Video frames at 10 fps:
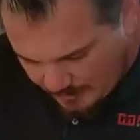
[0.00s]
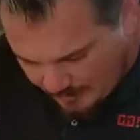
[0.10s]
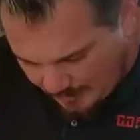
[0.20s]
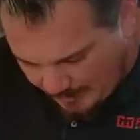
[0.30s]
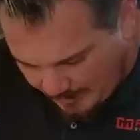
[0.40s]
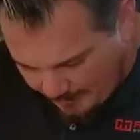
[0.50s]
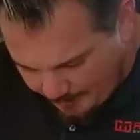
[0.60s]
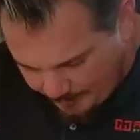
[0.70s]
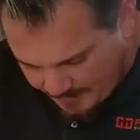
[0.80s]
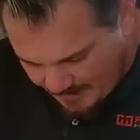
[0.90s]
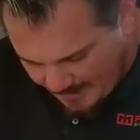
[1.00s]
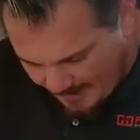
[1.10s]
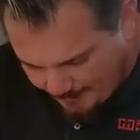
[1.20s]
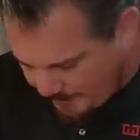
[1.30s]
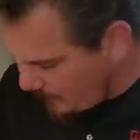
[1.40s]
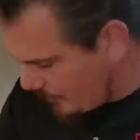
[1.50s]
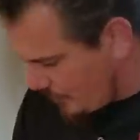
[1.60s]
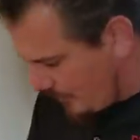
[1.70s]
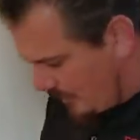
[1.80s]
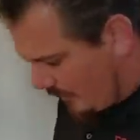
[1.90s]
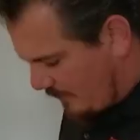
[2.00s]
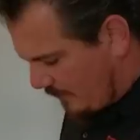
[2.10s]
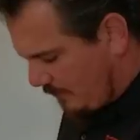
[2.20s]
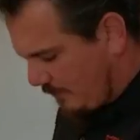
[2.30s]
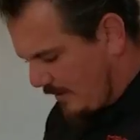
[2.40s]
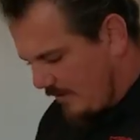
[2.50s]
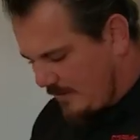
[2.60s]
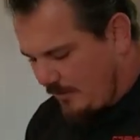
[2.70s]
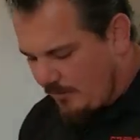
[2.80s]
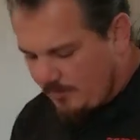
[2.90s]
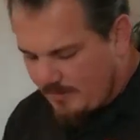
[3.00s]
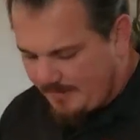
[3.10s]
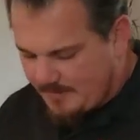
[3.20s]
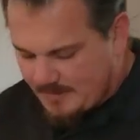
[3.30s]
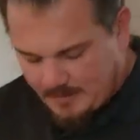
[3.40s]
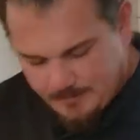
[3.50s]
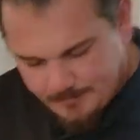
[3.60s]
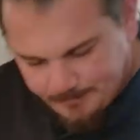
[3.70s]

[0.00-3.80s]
tabs, which are these things here, obviously.